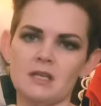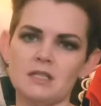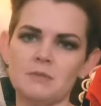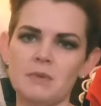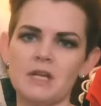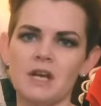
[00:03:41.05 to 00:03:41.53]

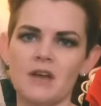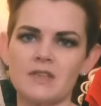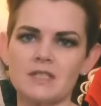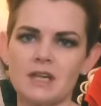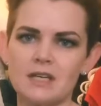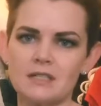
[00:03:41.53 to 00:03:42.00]
Depending on
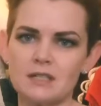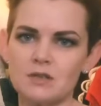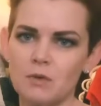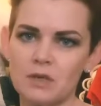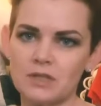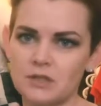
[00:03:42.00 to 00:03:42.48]
the size that
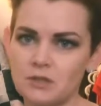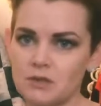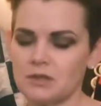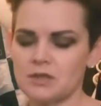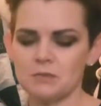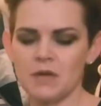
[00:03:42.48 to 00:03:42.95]
you want to do, you
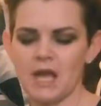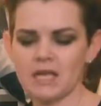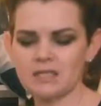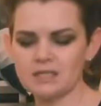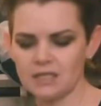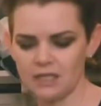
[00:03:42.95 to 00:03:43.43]
could do
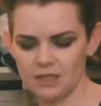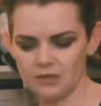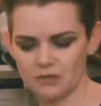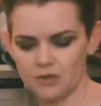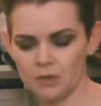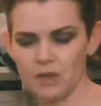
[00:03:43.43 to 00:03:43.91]
18
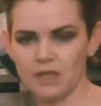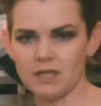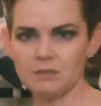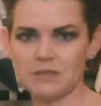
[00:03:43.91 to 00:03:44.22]
or 20,